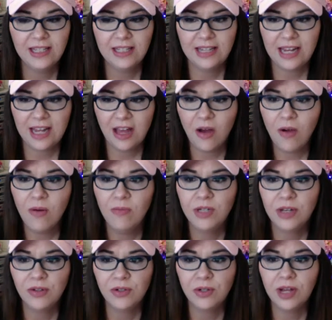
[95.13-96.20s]
stay at home,
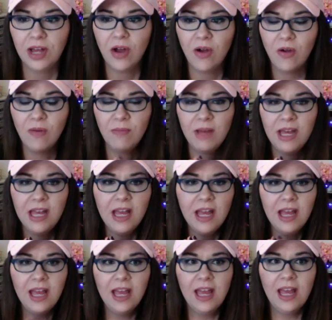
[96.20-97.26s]
shelter at home.
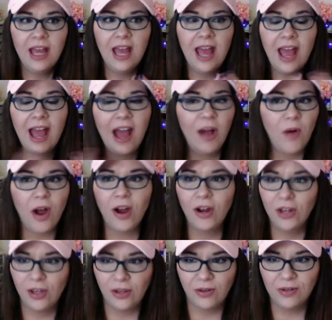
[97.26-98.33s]
How are
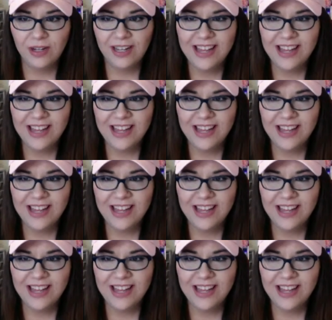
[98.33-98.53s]
you?